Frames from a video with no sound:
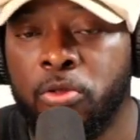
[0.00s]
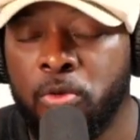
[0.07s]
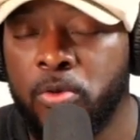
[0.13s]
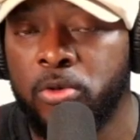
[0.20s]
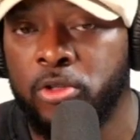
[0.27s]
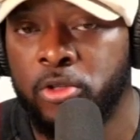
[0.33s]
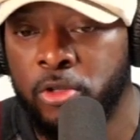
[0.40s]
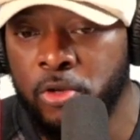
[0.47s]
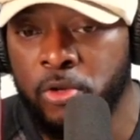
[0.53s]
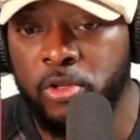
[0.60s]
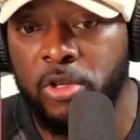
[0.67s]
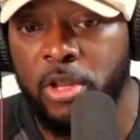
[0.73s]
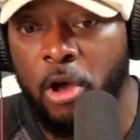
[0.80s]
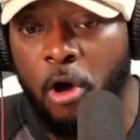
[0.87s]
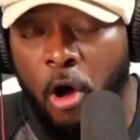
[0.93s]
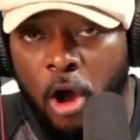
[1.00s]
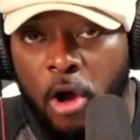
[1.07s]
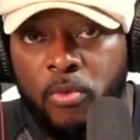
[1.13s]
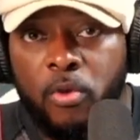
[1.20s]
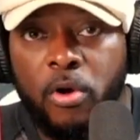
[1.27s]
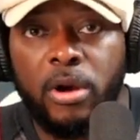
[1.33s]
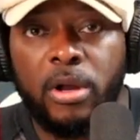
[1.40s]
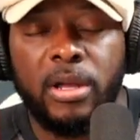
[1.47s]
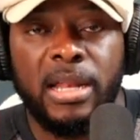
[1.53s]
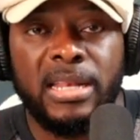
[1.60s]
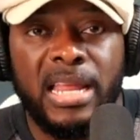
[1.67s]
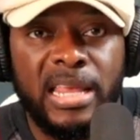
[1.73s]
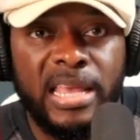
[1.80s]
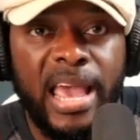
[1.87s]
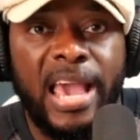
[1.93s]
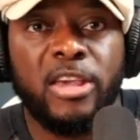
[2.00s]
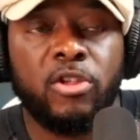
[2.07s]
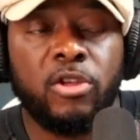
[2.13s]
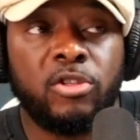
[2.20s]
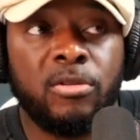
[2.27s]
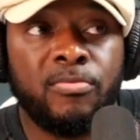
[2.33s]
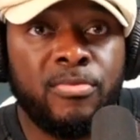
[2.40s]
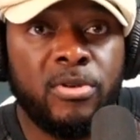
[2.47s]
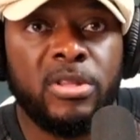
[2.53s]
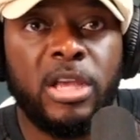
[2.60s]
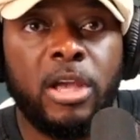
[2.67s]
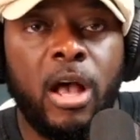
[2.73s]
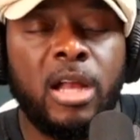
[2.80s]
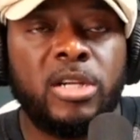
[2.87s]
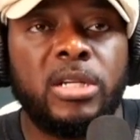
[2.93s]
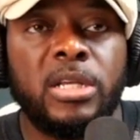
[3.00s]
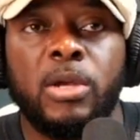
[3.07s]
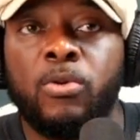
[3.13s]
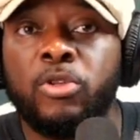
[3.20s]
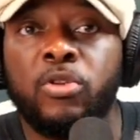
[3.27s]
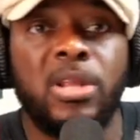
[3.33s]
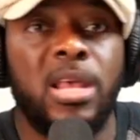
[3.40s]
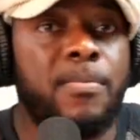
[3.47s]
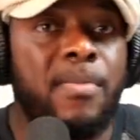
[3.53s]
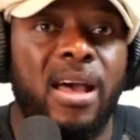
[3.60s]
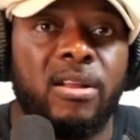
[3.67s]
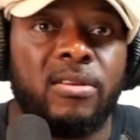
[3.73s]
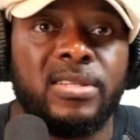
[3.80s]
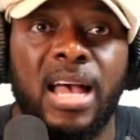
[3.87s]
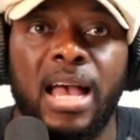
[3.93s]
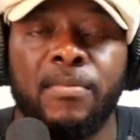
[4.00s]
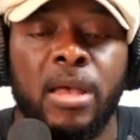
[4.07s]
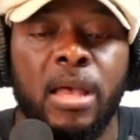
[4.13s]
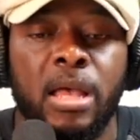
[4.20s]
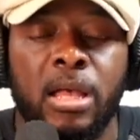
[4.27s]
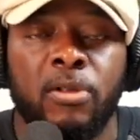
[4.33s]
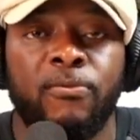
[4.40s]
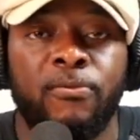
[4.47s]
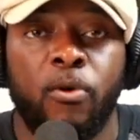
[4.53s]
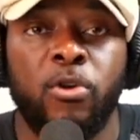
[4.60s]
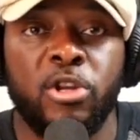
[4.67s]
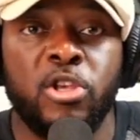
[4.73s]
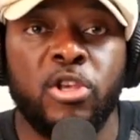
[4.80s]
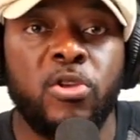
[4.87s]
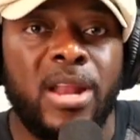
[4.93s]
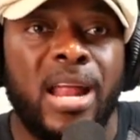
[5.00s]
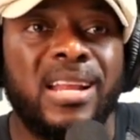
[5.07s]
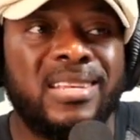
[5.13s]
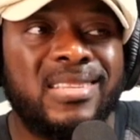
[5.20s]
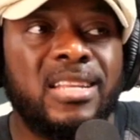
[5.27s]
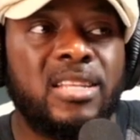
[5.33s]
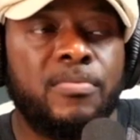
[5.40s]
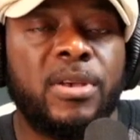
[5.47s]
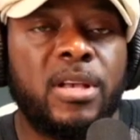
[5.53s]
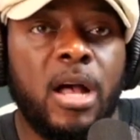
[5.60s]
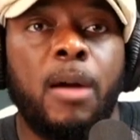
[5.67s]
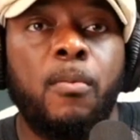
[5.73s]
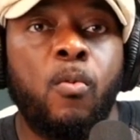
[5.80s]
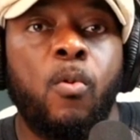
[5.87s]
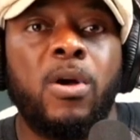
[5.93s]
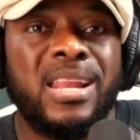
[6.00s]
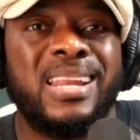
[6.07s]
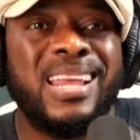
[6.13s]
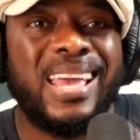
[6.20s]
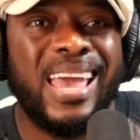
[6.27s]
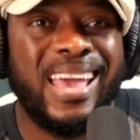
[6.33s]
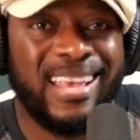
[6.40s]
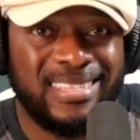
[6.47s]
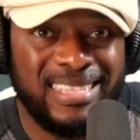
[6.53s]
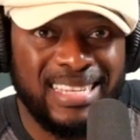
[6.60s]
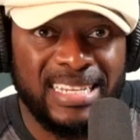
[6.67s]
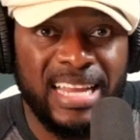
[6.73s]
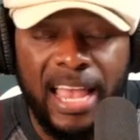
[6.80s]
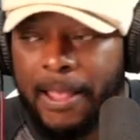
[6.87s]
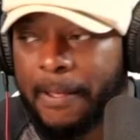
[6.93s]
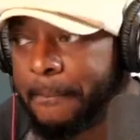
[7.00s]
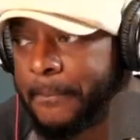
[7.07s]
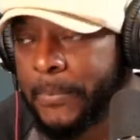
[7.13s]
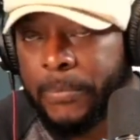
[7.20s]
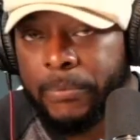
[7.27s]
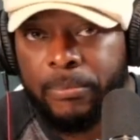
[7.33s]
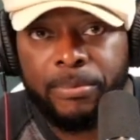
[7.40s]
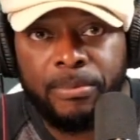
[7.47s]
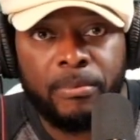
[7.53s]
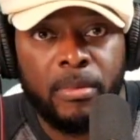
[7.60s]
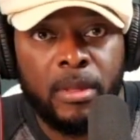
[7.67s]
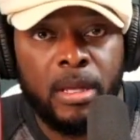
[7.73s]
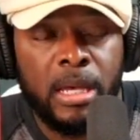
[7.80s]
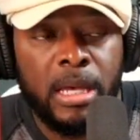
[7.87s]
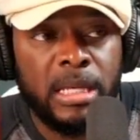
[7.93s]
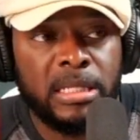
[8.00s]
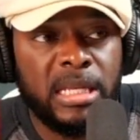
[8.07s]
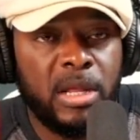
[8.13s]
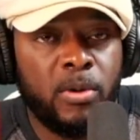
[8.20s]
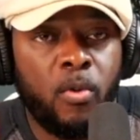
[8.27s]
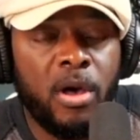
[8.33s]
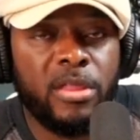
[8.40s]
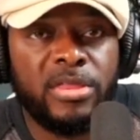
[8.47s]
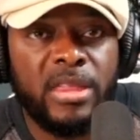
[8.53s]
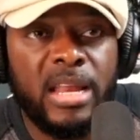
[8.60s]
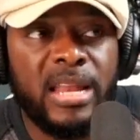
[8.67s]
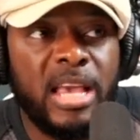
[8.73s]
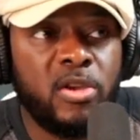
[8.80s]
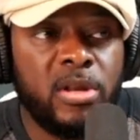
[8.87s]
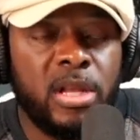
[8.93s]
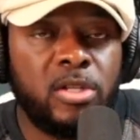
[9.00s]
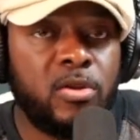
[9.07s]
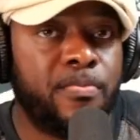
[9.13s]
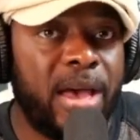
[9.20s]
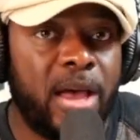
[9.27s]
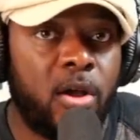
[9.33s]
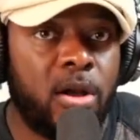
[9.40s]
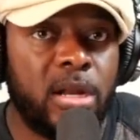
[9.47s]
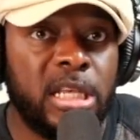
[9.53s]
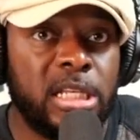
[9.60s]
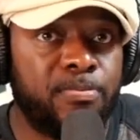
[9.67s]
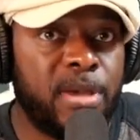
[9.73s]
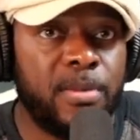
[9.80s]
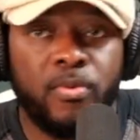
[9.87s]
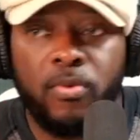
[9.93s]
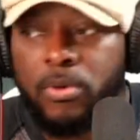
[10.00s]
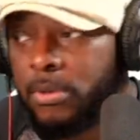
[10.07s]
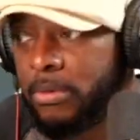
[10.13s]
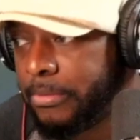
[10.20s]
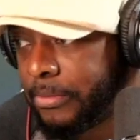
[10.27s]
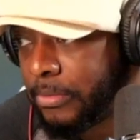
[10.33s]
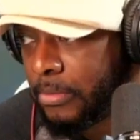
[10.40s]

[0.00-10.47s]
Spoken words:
due to their hard work and dedication to build a country. It was only a matter of time for the United States to become what it is today. You see, the one thing that you need to bet on is people.